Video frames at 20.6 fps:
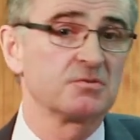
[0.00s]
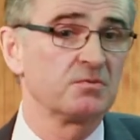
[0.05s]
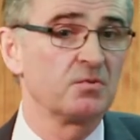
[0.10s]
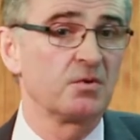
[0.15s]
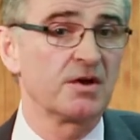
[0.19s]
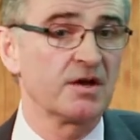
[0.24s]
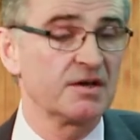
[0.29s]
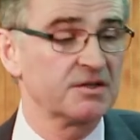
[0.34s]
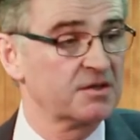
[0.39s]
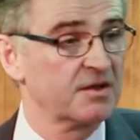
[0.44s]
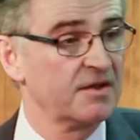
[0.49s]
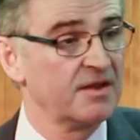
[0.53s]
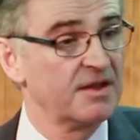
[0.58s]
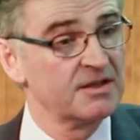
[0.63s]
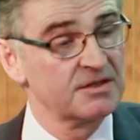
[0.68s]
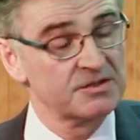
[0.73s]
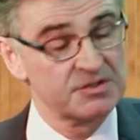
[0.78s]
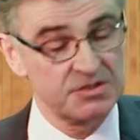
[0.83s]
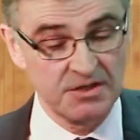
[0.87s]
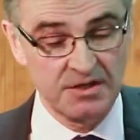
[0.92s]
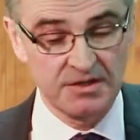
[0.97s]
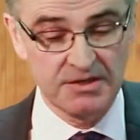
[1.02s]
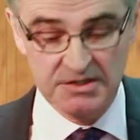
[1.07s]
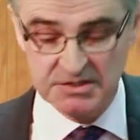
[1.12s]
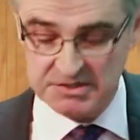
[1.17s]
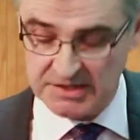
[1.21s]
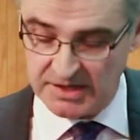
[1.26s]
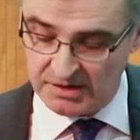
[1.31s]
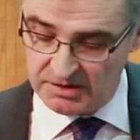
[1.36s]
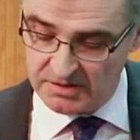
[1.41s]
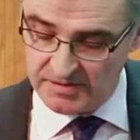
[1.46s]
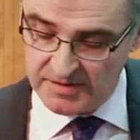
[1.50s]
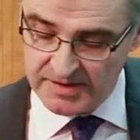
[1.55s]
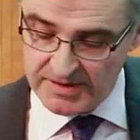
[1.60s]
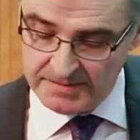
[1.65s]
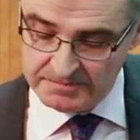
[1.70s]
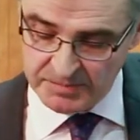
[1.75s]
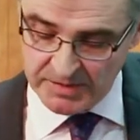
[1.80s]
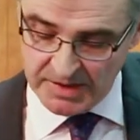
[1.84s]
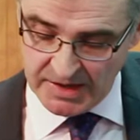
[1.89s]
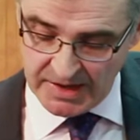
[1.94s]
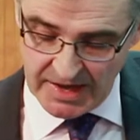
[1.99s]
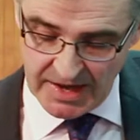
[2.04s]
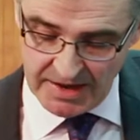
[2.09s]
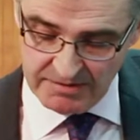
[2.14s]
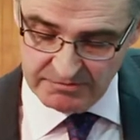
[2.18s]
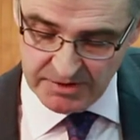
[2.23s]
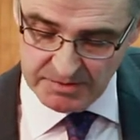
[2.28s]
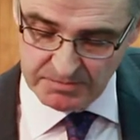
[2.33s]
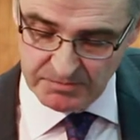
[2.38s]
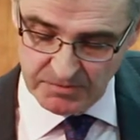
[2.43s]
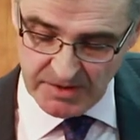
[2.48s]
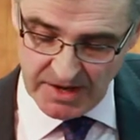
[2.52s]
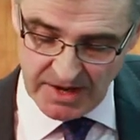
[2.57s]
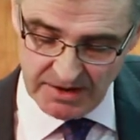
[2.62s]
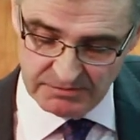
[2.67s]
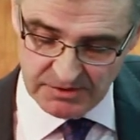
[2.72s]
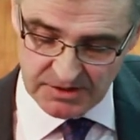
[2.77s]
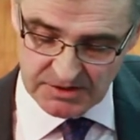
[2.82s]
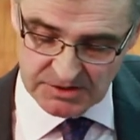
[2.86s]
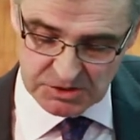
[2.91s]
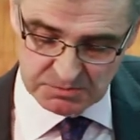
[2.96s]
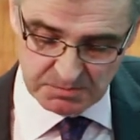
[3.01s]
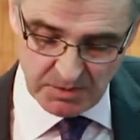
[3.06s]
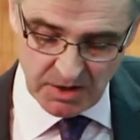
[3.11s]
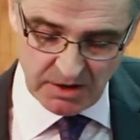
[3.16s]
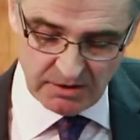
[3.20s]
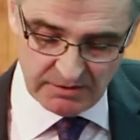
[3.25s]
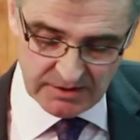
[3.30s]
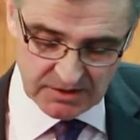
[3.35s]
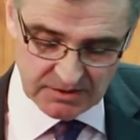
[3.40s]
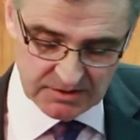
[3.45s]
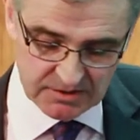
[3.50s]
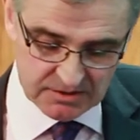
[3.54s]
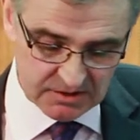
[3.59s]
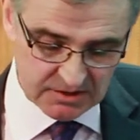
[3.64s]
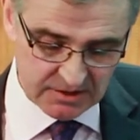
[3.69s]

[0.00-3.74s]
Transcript: And what I certainly tell every aspiring